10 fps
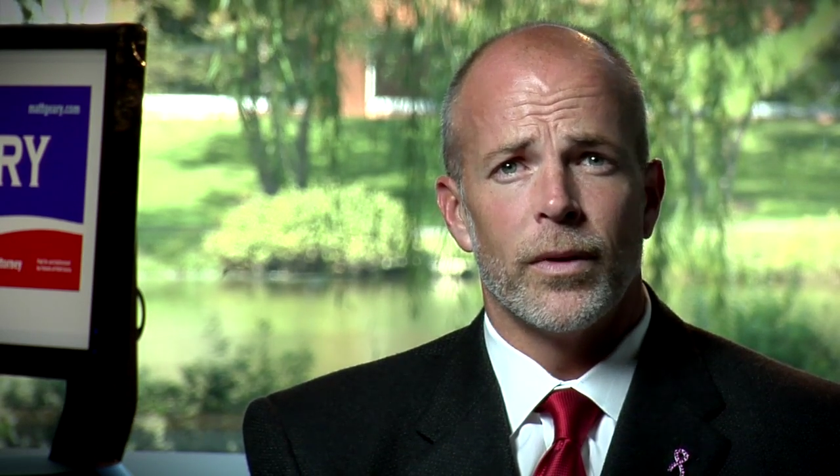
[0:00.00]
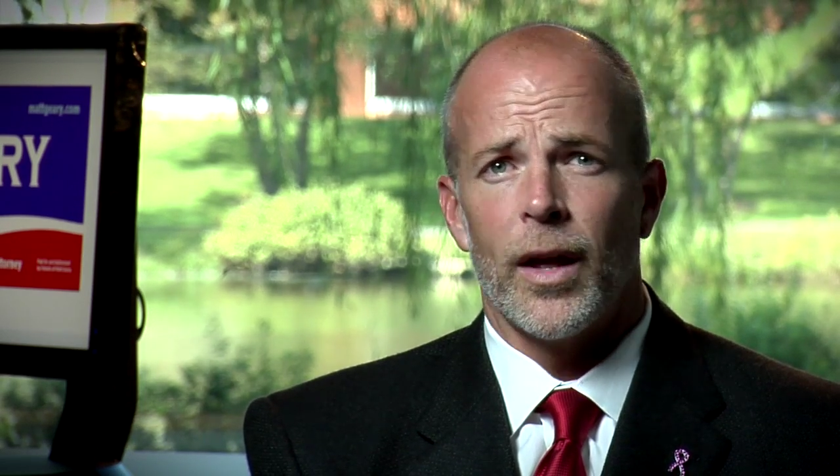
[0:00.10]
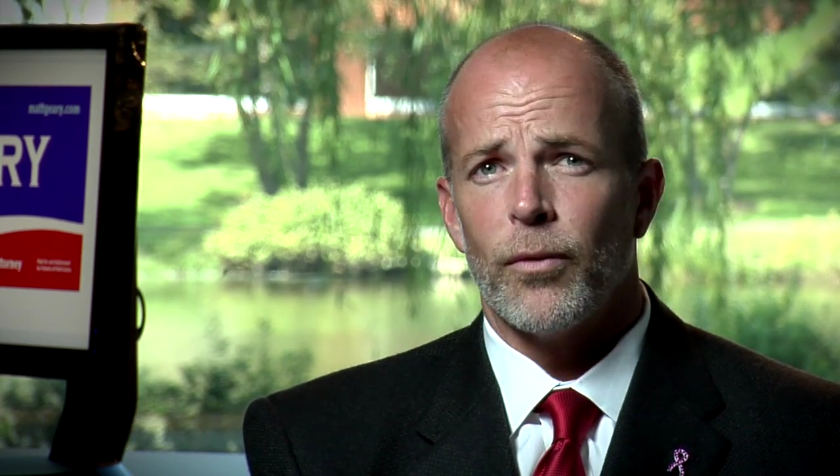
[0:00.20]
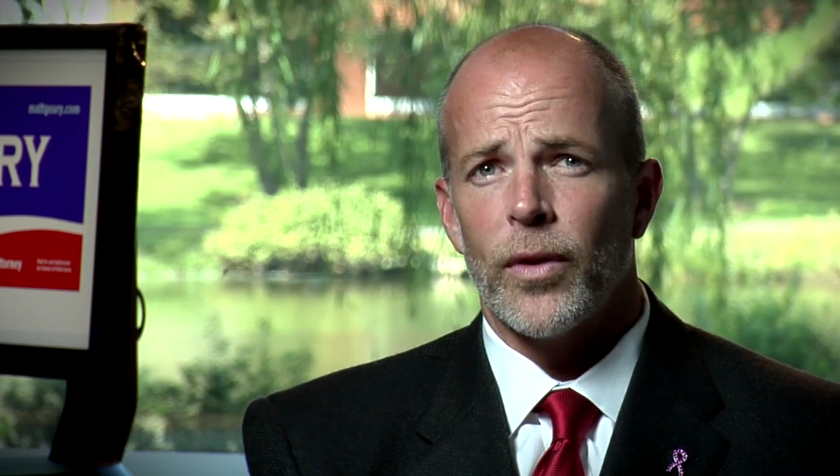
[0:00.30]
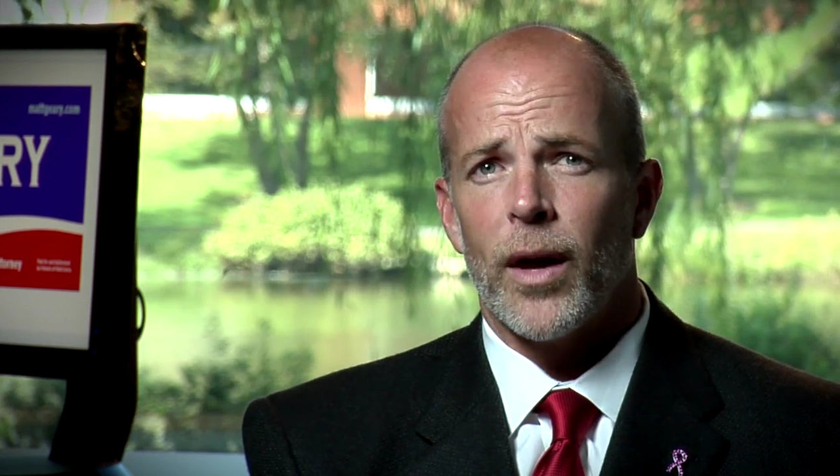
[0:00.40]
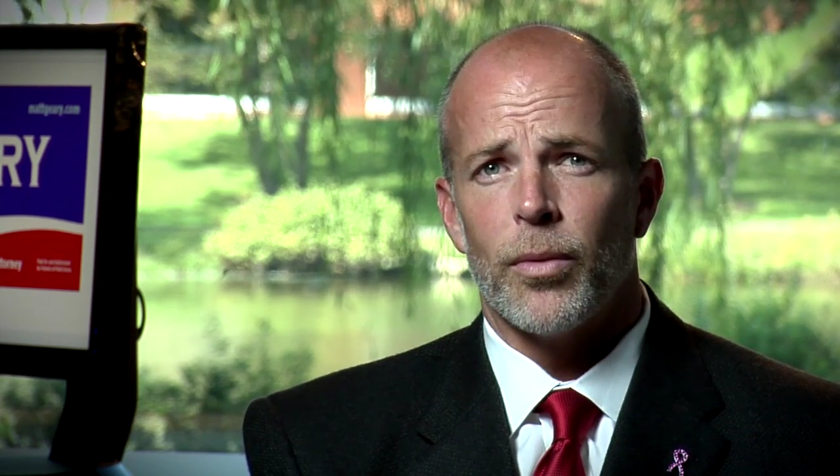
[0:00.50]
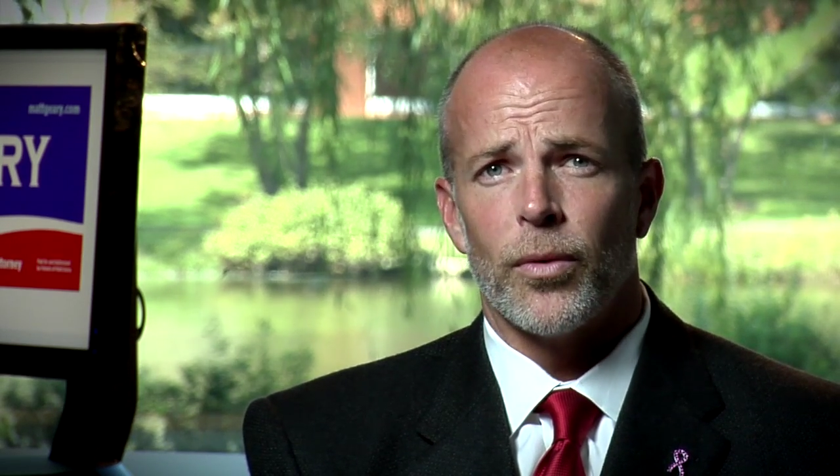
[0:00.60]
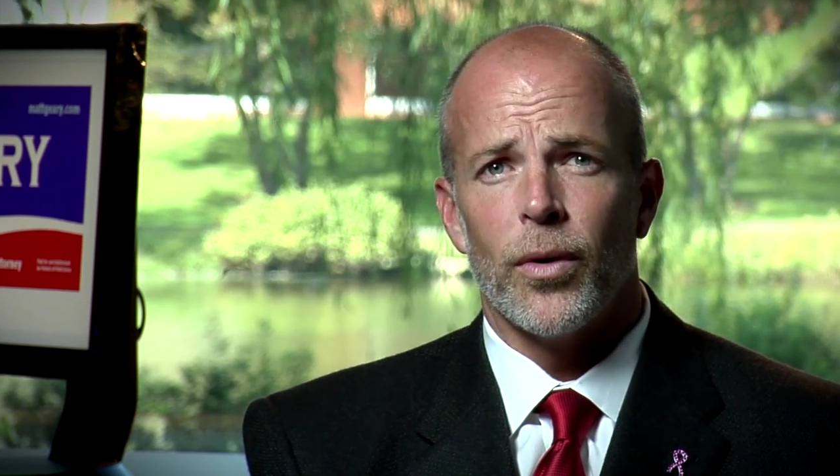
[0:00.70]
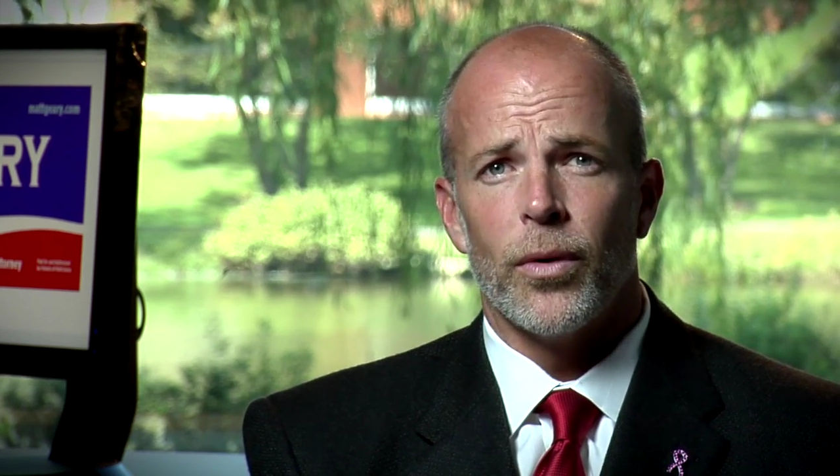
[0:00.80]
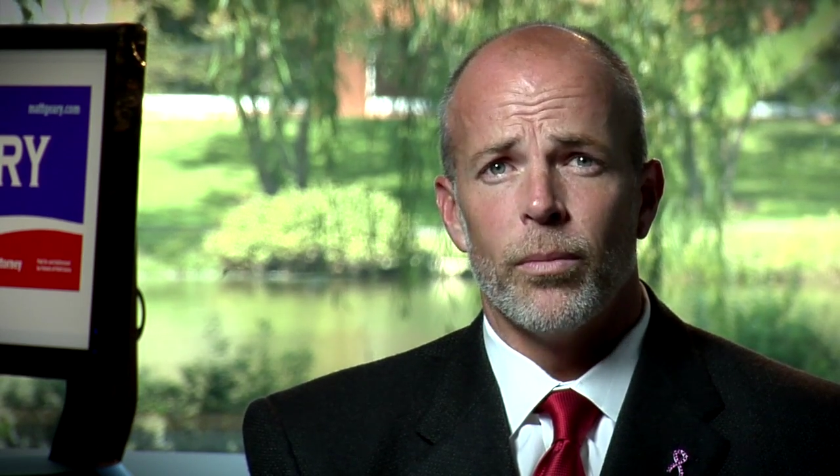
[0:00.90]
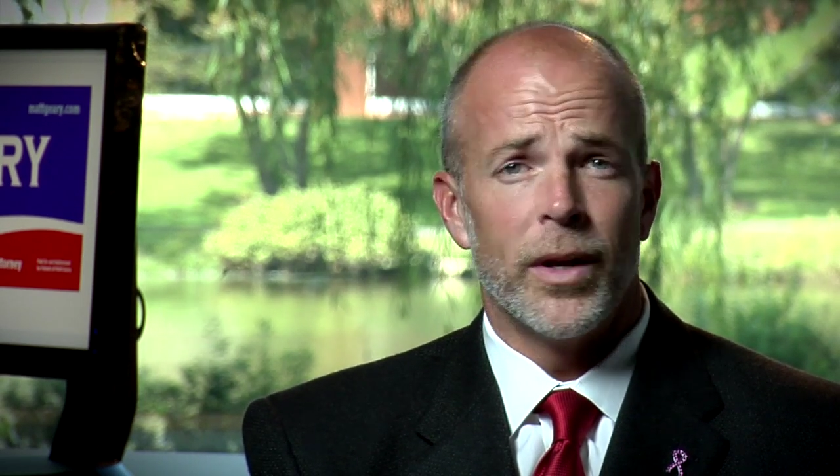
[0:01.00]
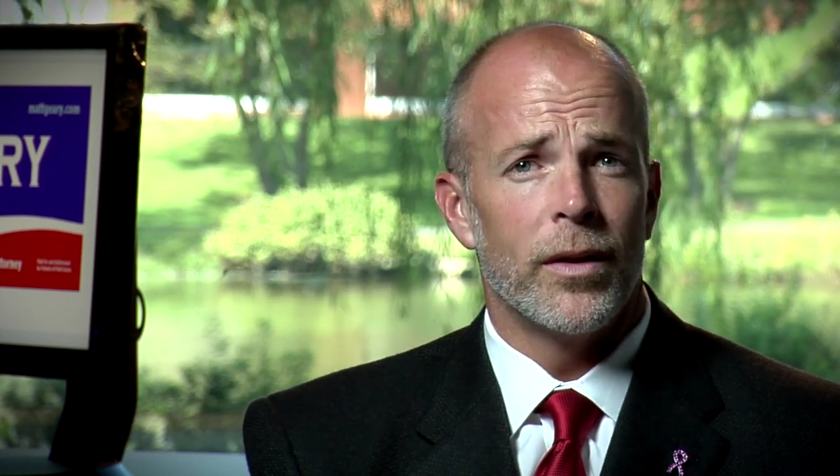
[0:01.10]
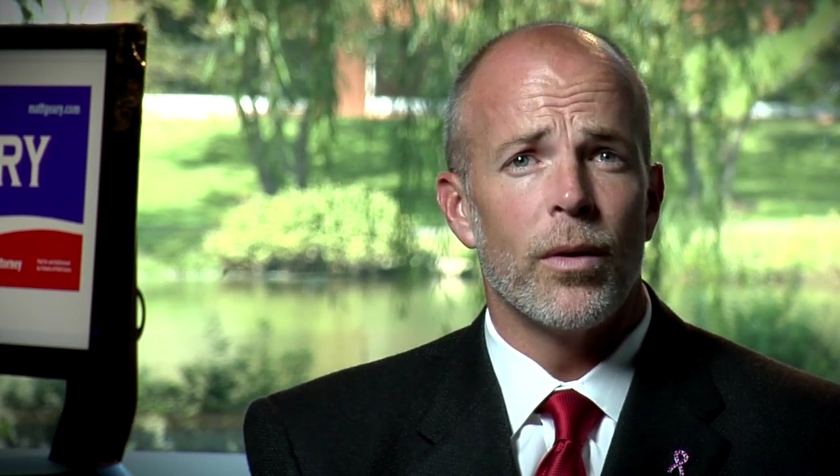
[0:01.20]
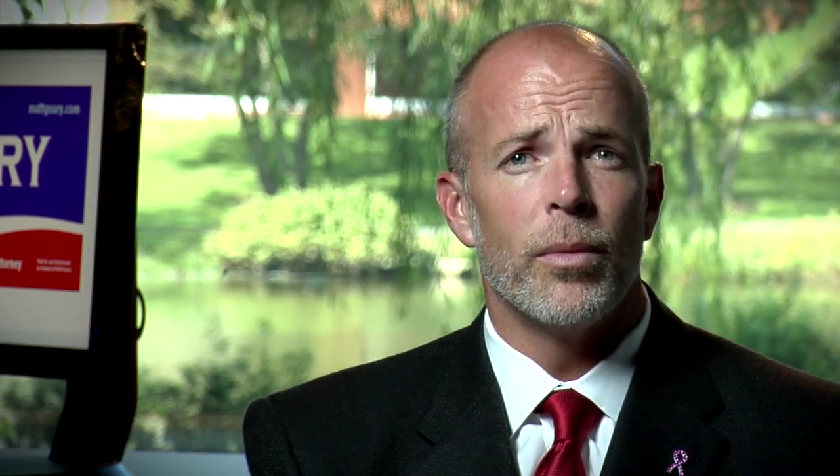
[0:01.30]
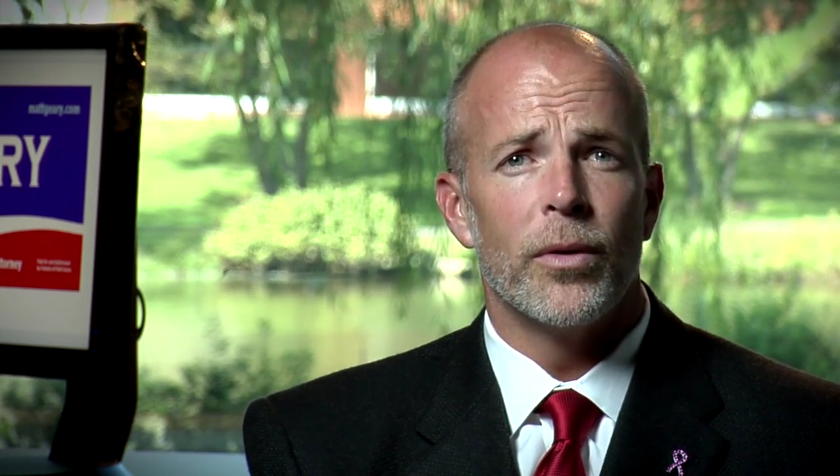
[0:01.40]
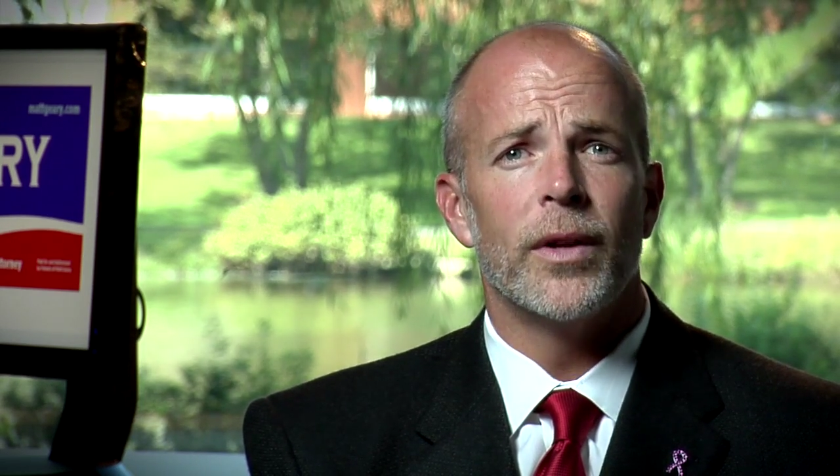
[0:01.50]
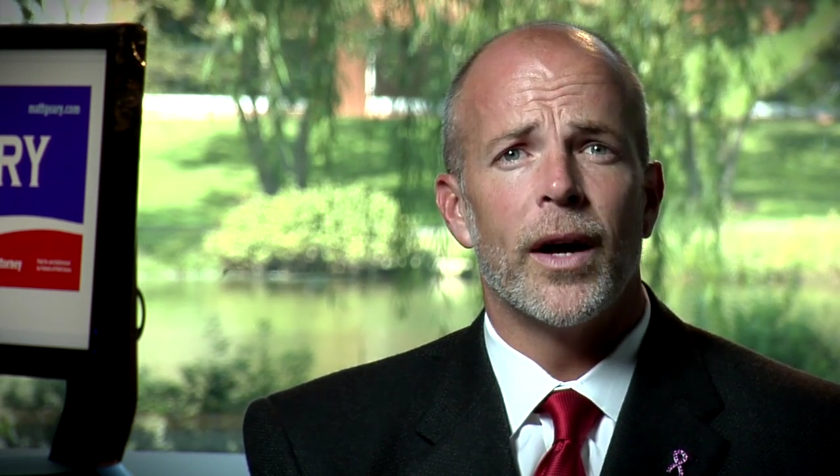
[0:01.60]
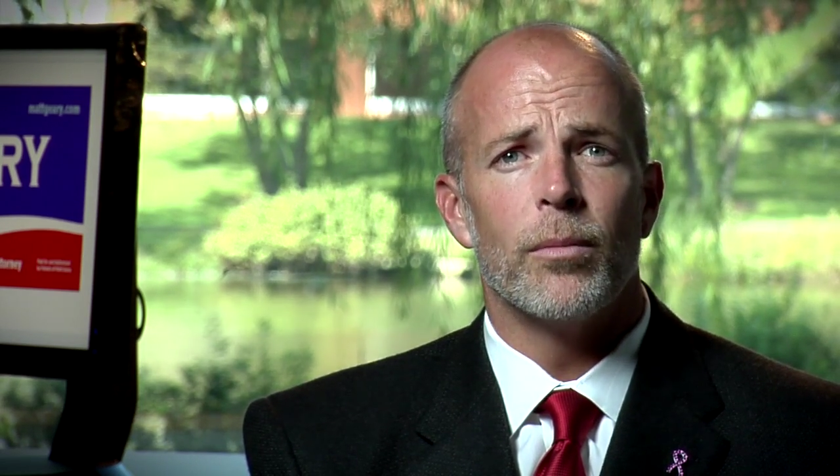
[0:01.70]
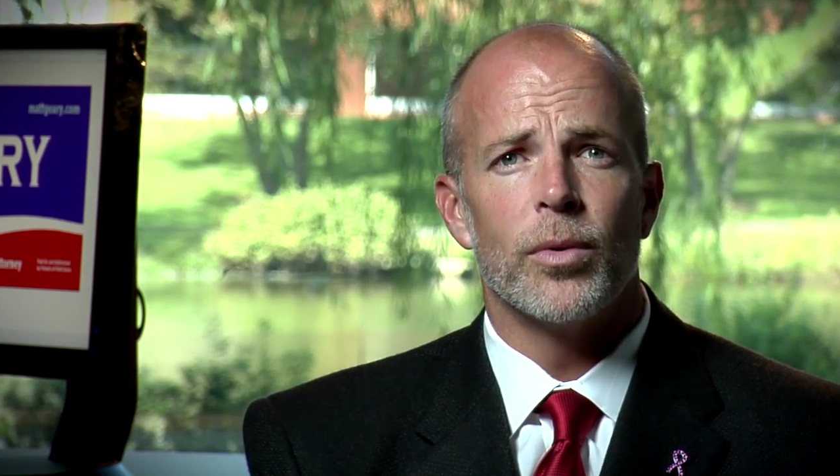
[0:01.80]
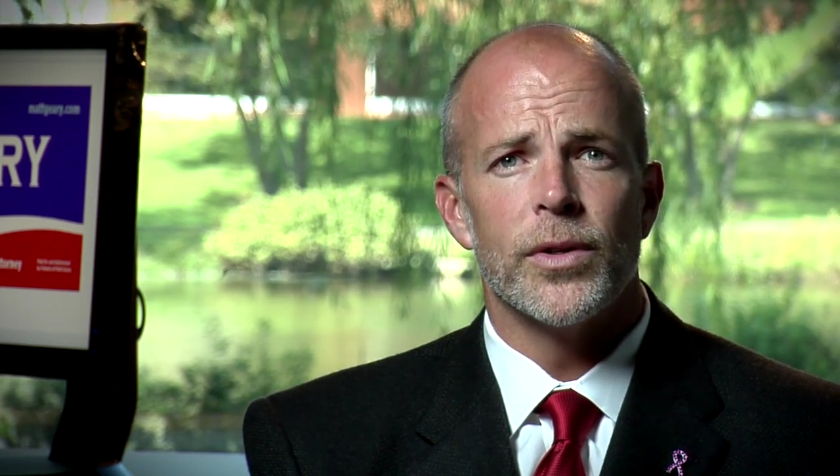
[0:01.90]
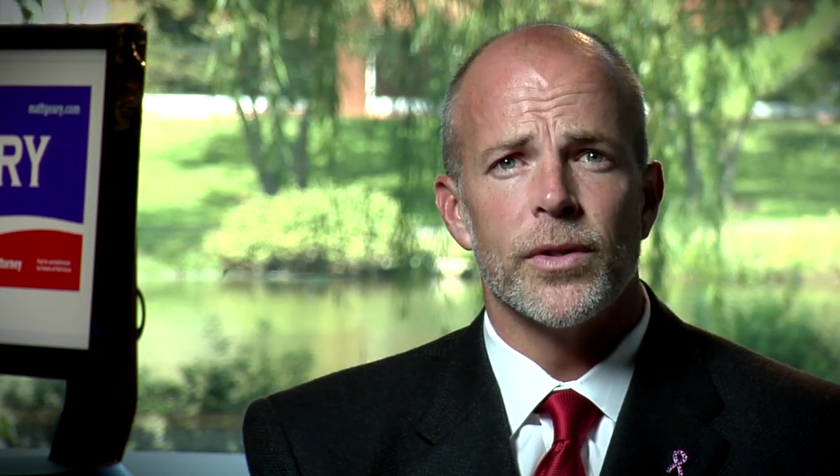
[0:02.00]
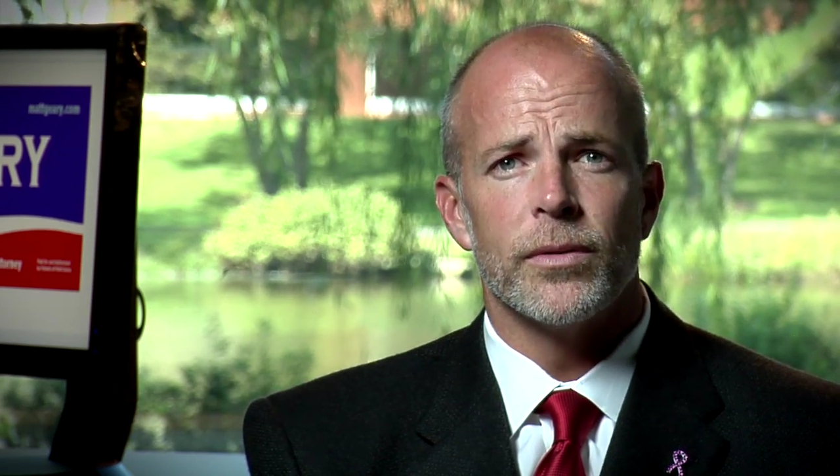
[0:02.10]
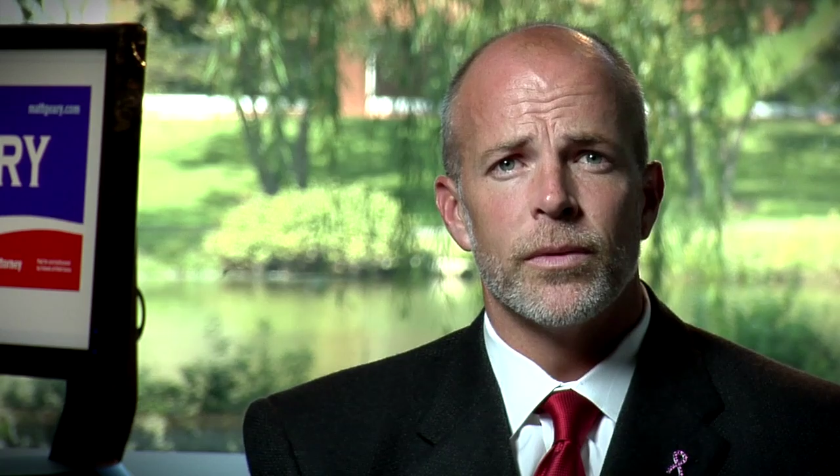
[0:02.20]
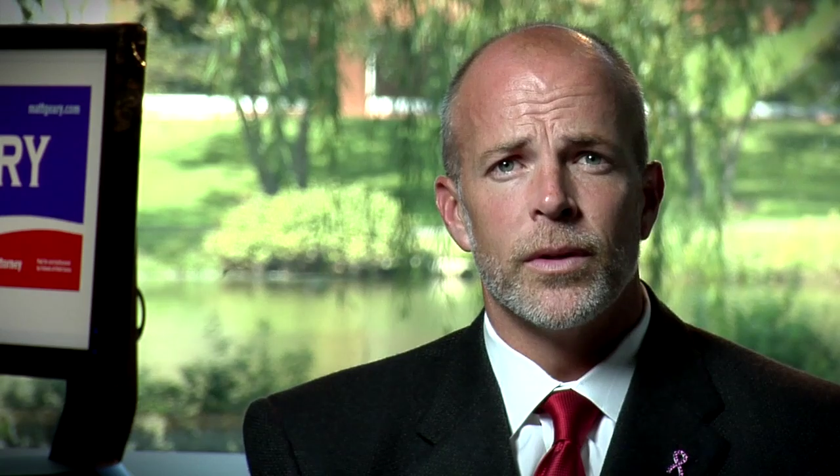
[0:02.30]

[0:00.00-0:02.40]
meaning they'll both die in prison,